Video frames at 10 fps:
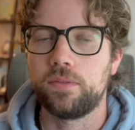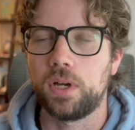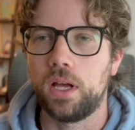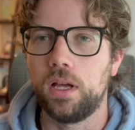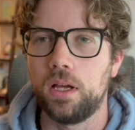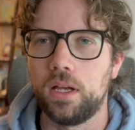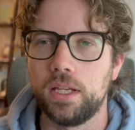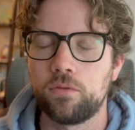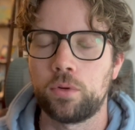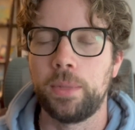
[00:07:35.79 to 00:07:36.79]
of
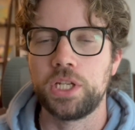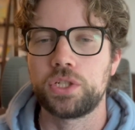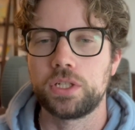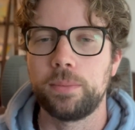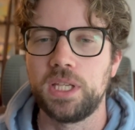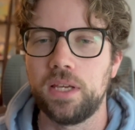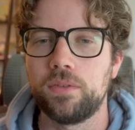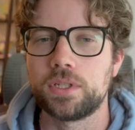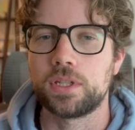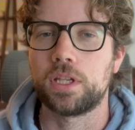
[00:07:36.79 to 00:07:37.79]
information to be
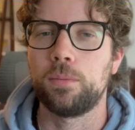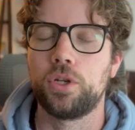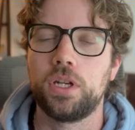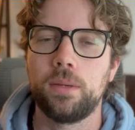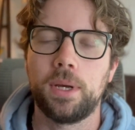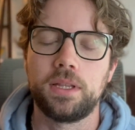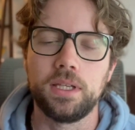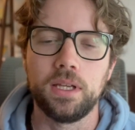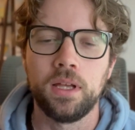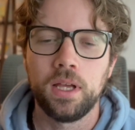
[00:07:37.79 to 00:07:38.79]
given to the community about
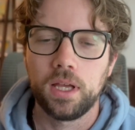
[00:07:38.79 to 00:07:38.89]
the